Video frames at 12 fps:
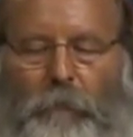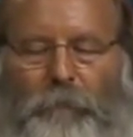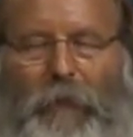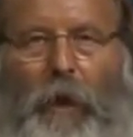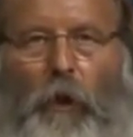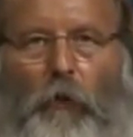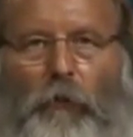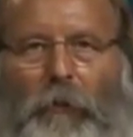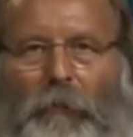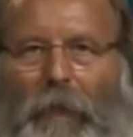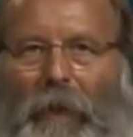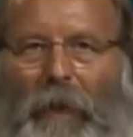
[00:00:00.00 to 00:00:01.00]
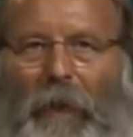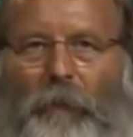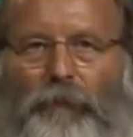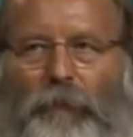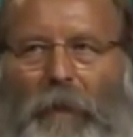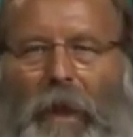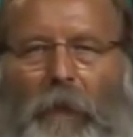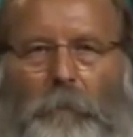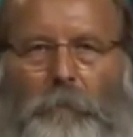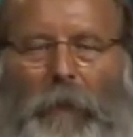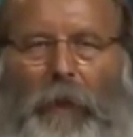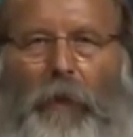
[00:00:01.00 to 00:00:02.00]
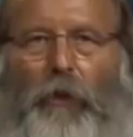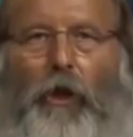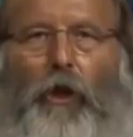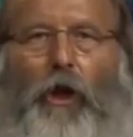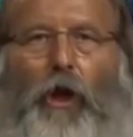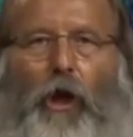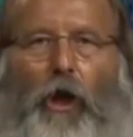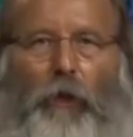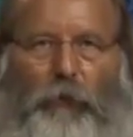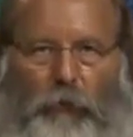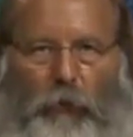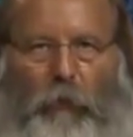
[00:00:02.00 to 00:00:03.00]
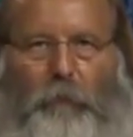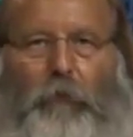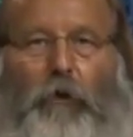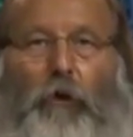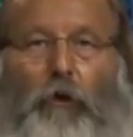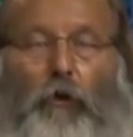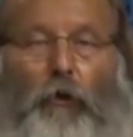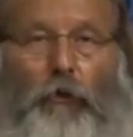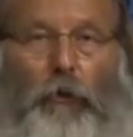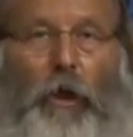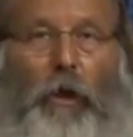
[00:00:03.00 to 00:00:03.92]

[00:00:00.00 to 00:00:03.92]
found that has not been uncovered or